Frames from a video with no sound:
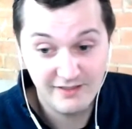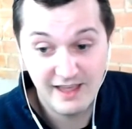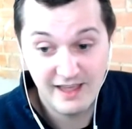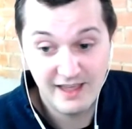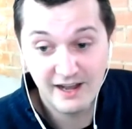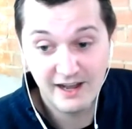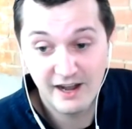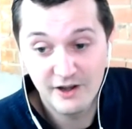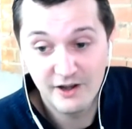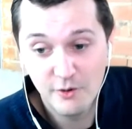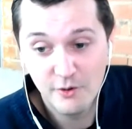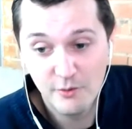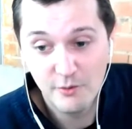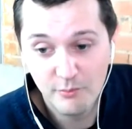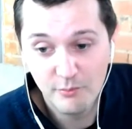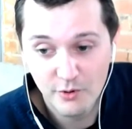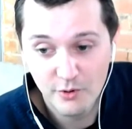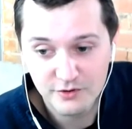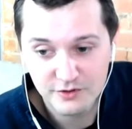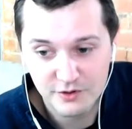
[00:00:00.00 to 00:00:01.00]
that I know
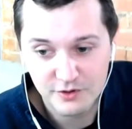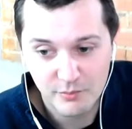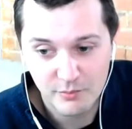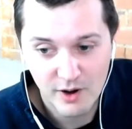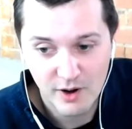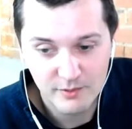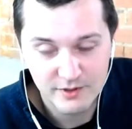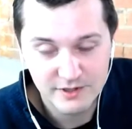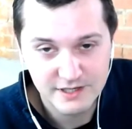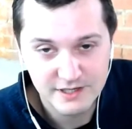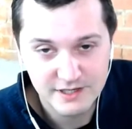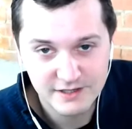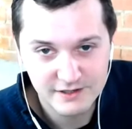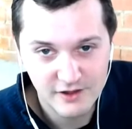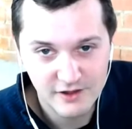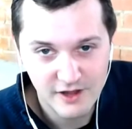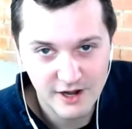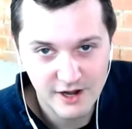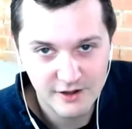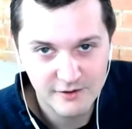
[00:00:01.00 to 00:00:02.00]
Mercer probably sees a
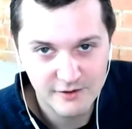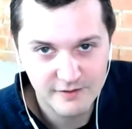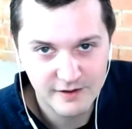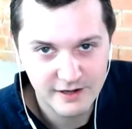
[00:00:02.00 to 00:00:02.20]
lot of